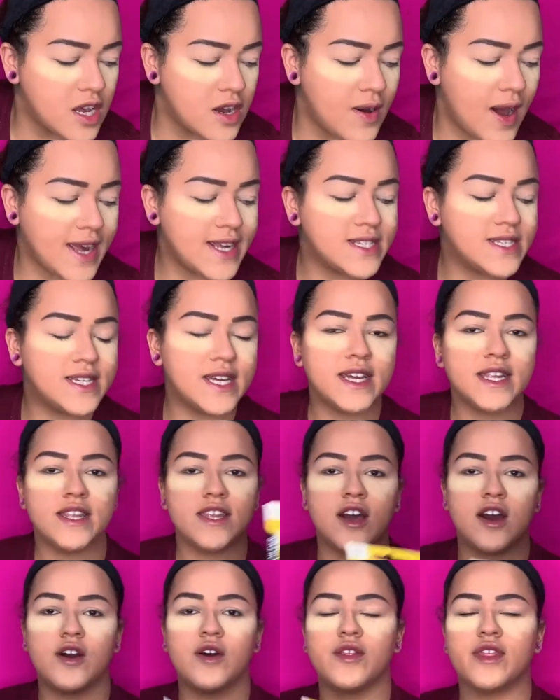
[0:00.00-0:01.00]
I did
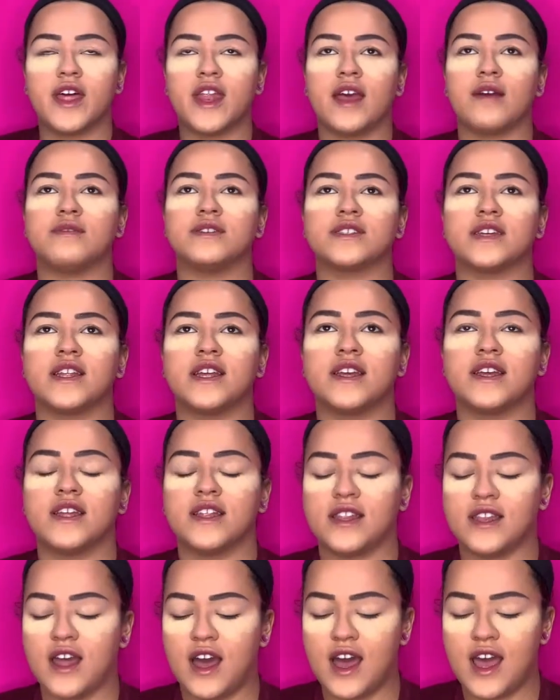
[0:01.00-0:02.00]
know that I was gonna
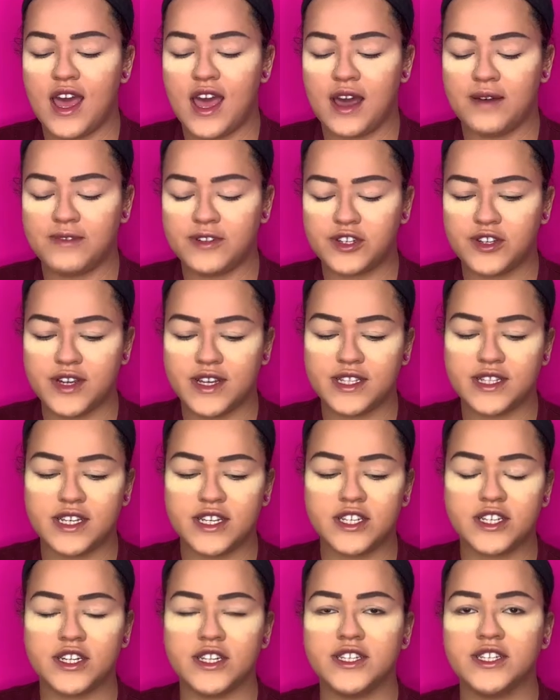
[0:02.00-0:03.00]
not have a
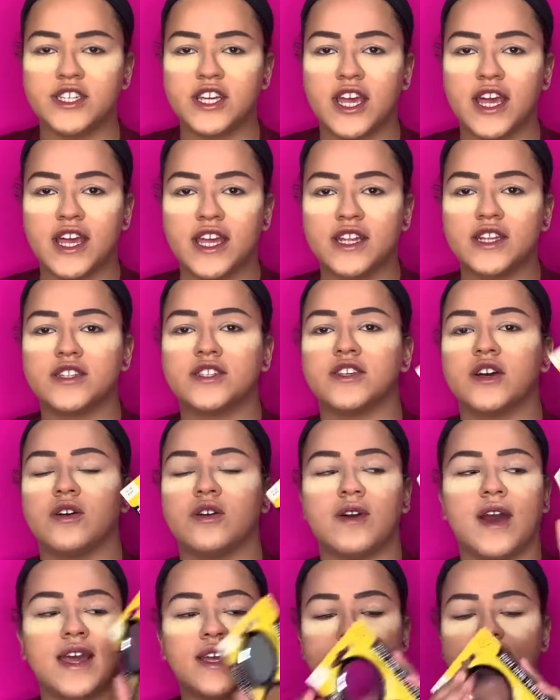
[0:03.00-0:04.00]
transition shade,
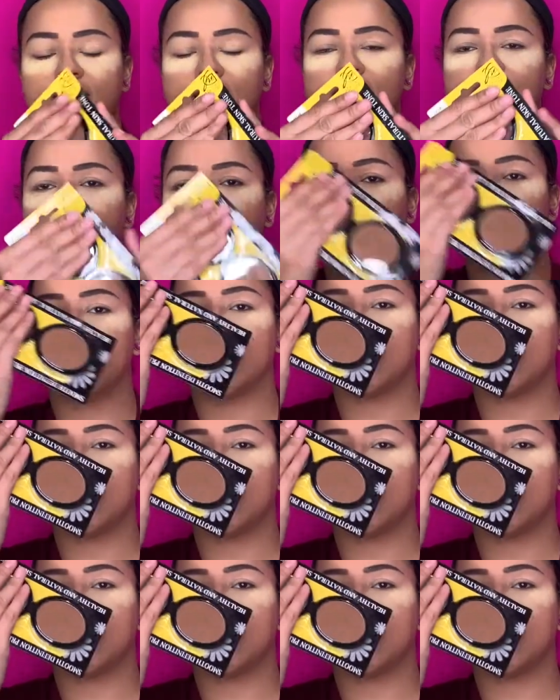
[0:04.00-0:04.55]
so I did get